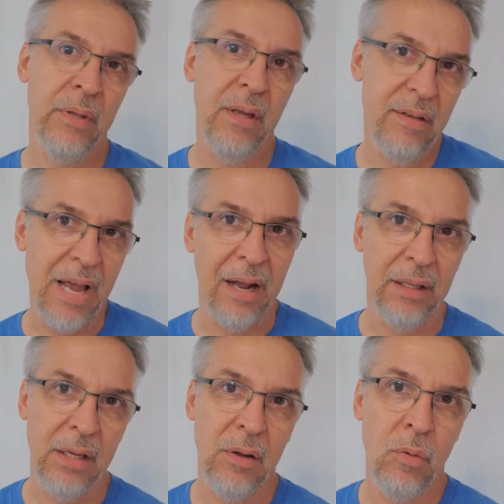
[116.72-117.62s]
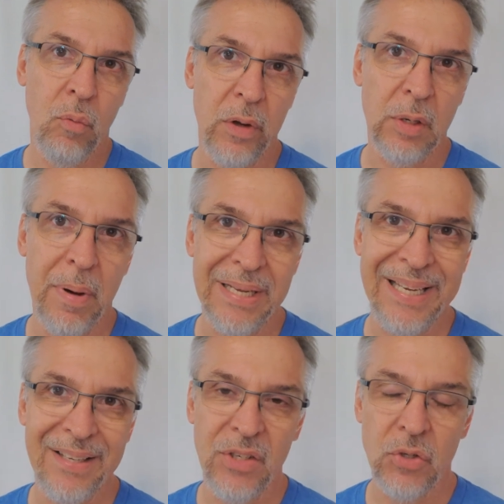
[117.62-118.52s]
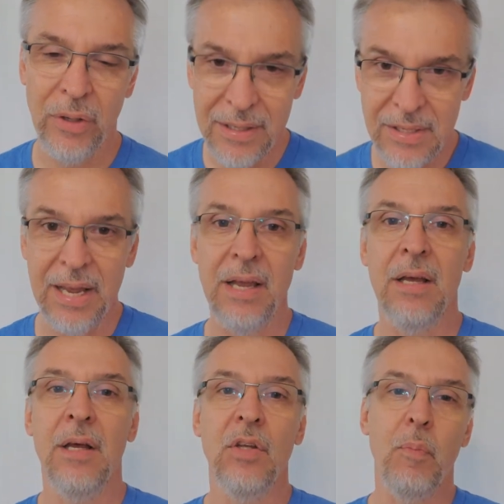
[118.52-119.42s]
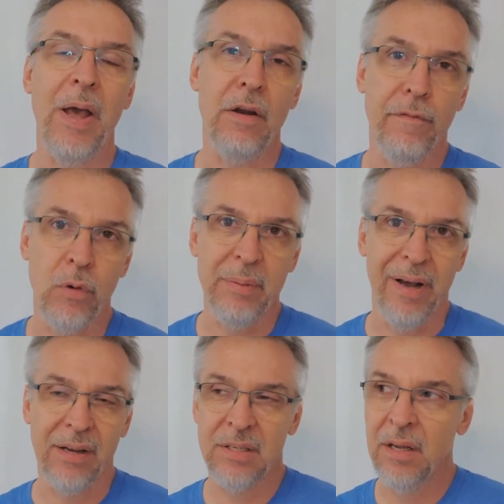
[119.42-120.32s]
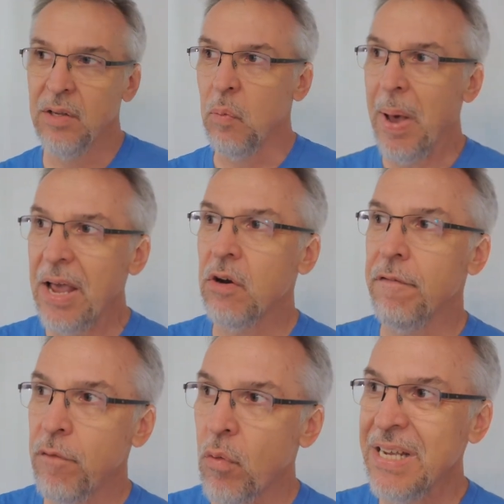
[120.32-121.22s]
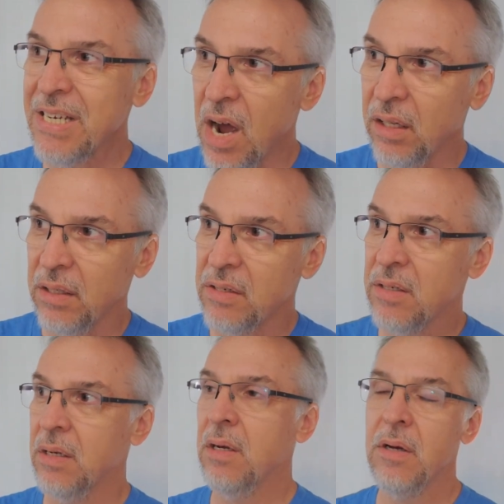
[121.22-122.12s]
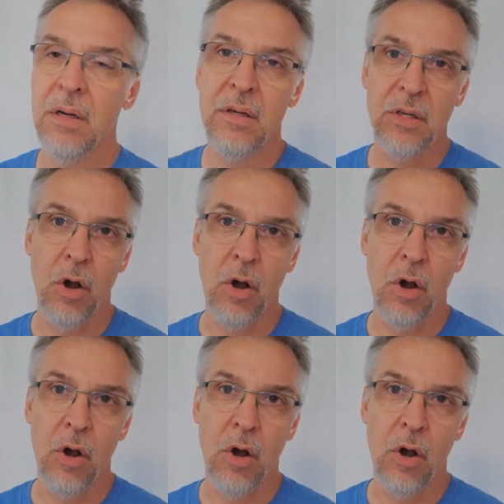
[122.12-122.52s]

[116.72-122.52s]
exactly what your money gets you. So let's say you pay your forty bucks. You pay your forty dollars to